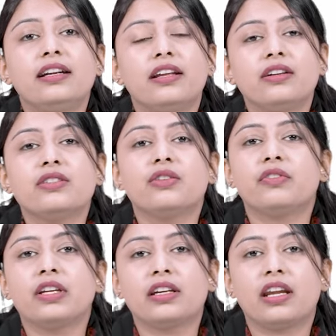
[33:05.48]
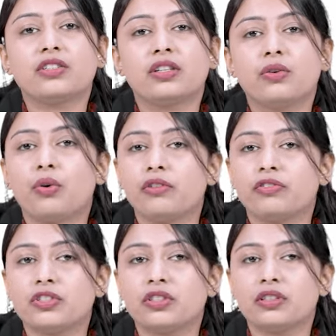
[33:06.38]
errors of regression
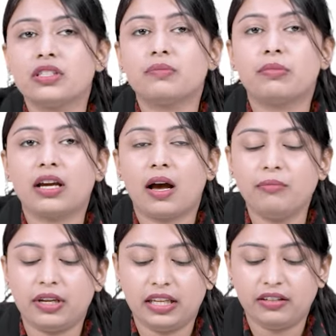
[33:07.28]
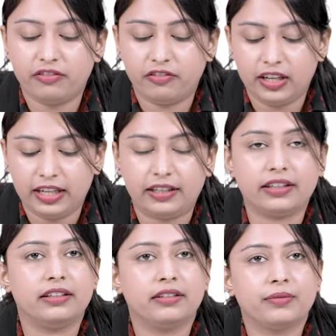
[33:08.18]
coefficients become
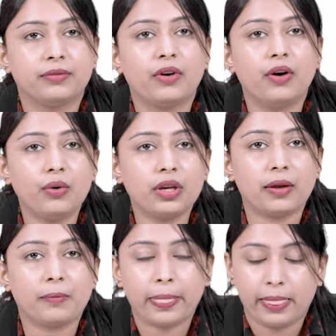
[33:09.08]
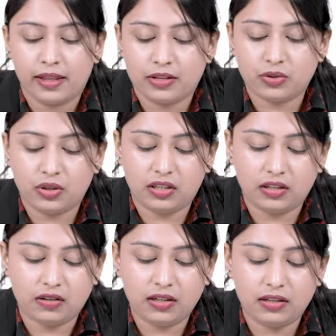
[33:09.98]
inflated. Okay, so
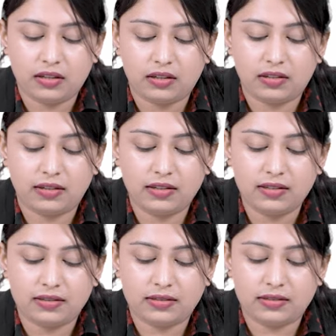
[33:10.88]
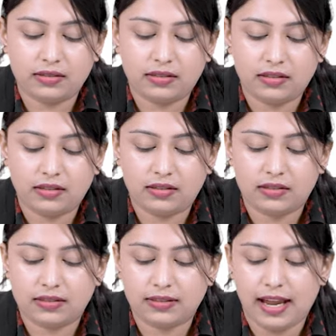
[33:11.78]
here the
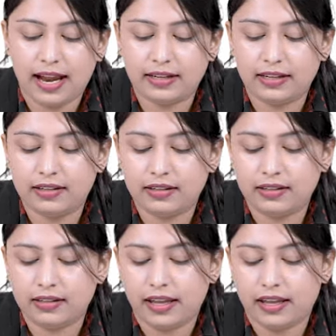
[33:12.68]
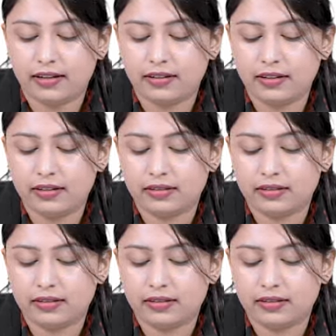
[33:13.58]
standard error